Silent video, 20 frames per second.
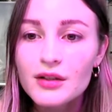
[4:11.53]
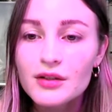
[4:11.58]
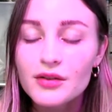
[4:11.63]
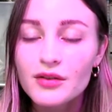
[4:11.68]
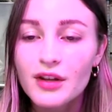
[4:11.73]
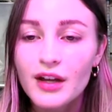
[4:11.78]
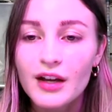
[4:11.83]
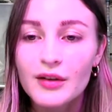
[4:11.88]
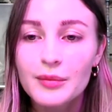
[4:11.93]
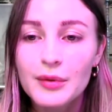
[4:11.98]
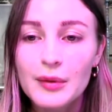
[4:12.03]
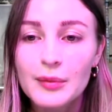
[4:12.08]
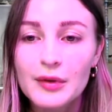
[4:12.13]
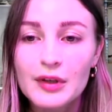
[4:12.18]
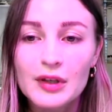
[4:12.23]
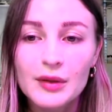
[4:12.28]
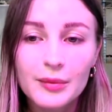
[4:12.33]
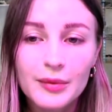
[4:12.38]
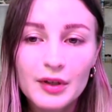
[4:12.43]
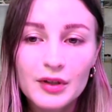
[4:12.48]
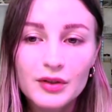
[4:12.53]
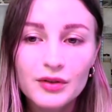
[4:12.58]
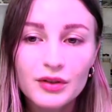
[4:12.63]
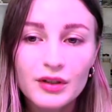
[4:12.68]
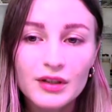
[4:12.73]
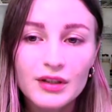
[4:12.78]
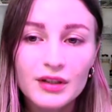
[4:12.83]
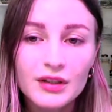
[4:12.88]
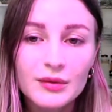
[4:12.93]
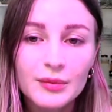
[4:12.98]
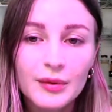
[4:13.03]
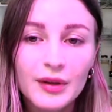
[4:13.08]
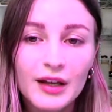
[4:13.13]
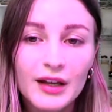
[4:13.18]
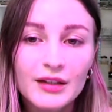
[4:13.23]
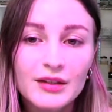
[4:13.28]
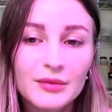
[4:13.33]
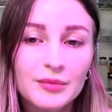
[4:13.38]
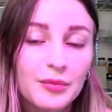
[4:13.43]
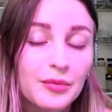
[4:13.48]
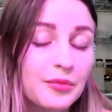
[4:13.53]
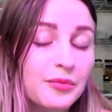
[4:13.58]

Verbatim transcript: Do they have PPE petri dish plates?